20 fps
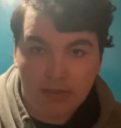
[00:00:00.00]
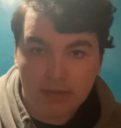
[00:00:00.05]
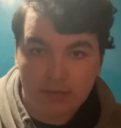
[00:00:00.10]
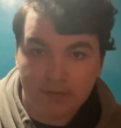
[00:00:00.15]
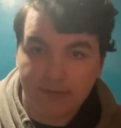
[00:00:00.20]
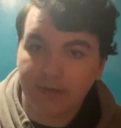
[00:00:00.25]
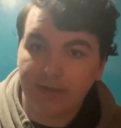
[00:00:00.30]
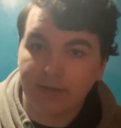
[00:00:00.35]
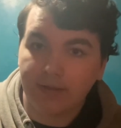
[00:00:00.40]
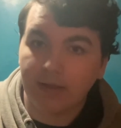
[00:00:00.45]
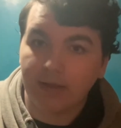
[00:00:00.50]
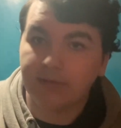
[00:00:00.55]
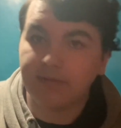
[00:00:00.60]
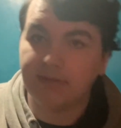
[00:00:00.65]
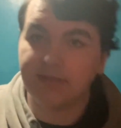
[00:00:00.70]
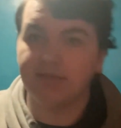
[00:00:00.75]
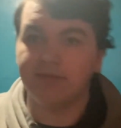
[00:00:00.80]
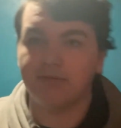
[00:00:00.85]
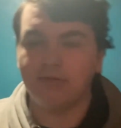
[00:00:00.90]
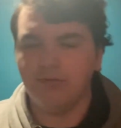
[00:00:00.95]
yeah,
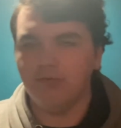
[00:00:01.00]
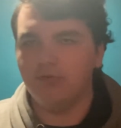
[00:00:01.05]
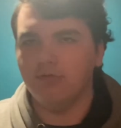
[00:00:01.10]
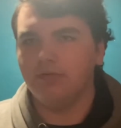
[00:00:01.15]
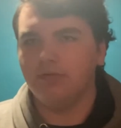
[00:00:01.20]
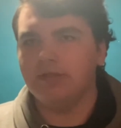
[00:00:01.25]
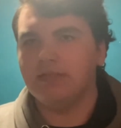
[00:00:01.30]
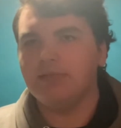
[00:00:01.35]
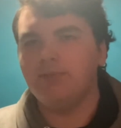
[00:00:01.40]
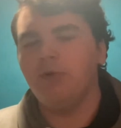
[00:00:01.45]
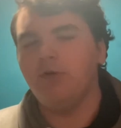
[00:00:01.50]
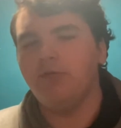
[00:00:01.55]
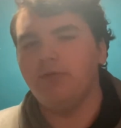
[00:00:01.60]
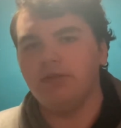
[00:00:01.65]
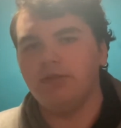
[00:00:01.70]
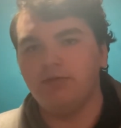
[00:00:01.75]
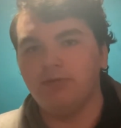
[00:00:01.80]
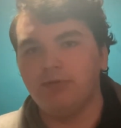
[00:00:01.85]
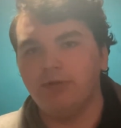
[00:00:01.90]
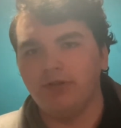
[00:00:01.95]
that's cool. This
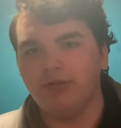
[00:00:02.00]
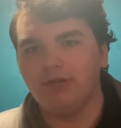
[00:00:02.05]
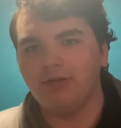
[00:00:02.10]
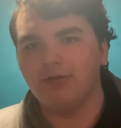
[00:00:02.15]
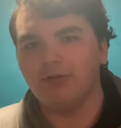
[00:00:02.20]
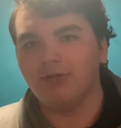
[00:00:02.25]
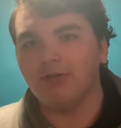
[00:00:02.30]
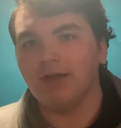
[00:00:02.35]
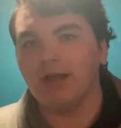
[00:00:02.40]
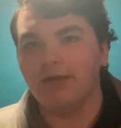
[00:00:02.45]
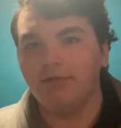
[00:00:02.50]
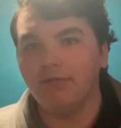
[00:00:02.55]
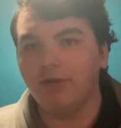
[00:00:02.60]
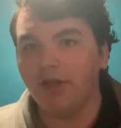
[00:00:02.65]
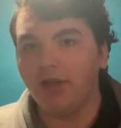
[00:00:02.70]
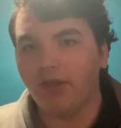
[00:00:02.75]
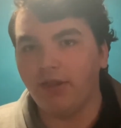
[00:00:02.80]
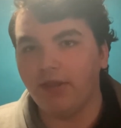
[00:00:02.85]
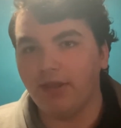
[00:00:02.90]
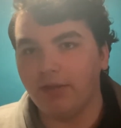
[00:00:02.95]
movie's really cool. I
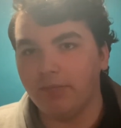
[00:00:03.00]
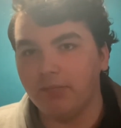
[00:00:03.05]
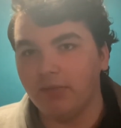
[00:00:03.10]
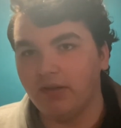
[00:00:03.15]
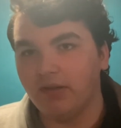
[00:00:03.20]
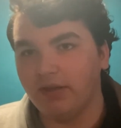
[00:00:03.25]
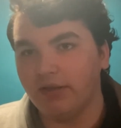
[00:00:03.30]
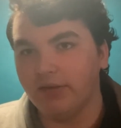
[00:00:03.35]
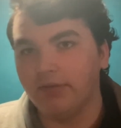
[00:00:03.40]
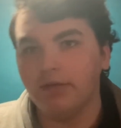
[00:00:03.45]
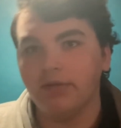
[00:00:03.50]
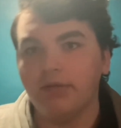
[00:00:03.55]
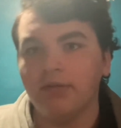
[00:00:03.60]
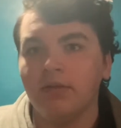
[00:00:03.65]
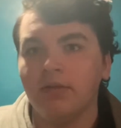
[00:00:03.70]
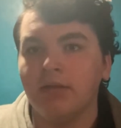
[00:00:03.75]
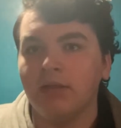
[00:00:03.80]
really like Malignant.